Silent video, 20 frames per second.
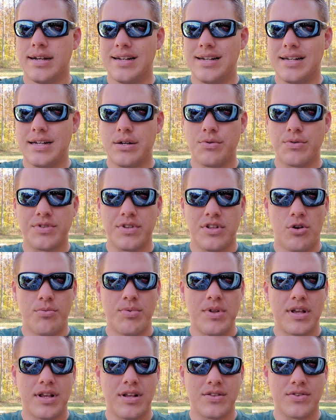I was a little
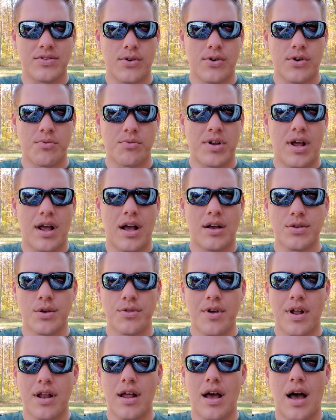bit concerned, but I also
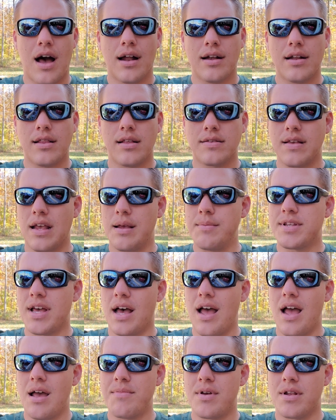thought it odd at the same
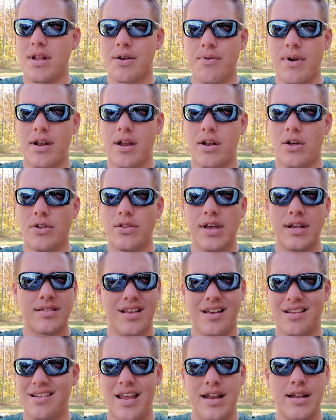time that I ran it all day
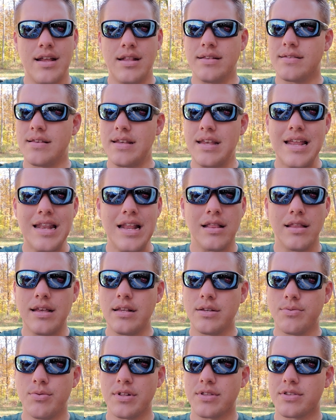Sunday, didn't see any
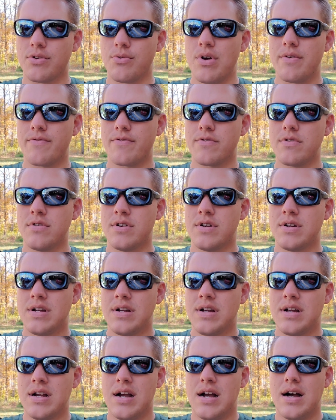leaks whatsoever.
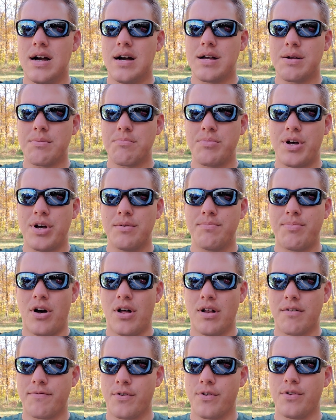Um, but
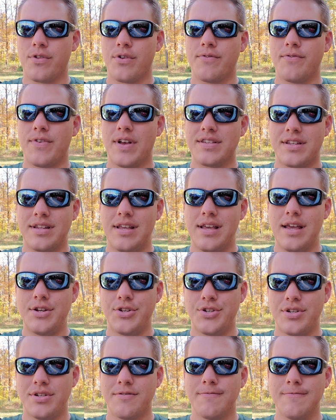upon further
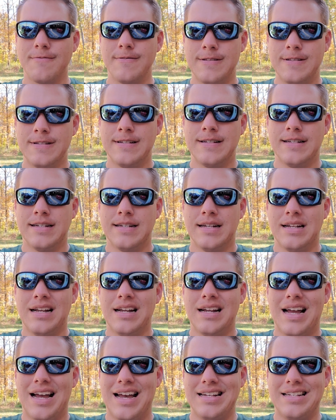investigation,
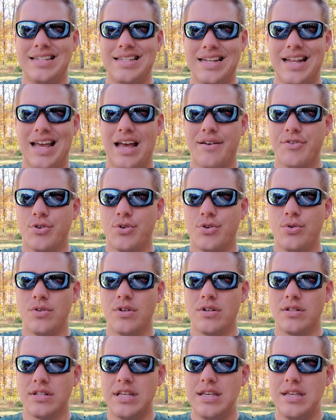I did have a
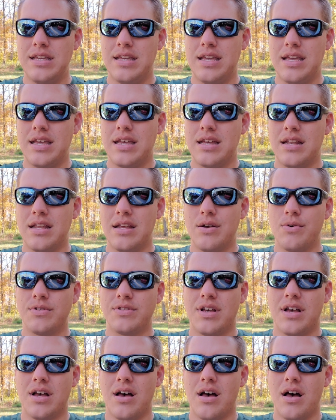coolant leak and it
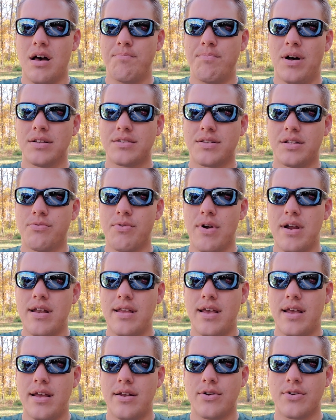was a, a busted
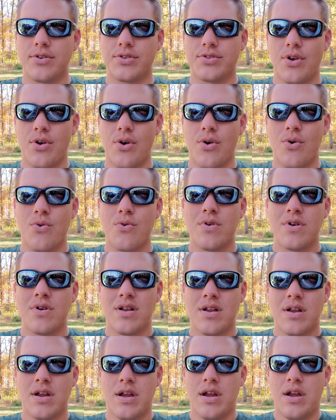radiator. So
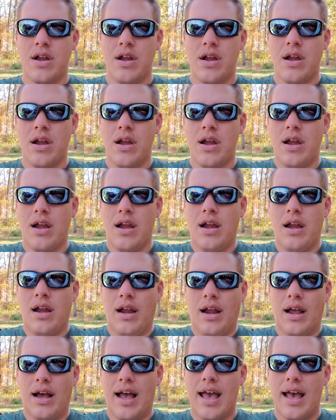
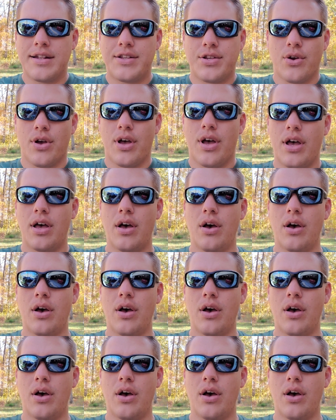I had to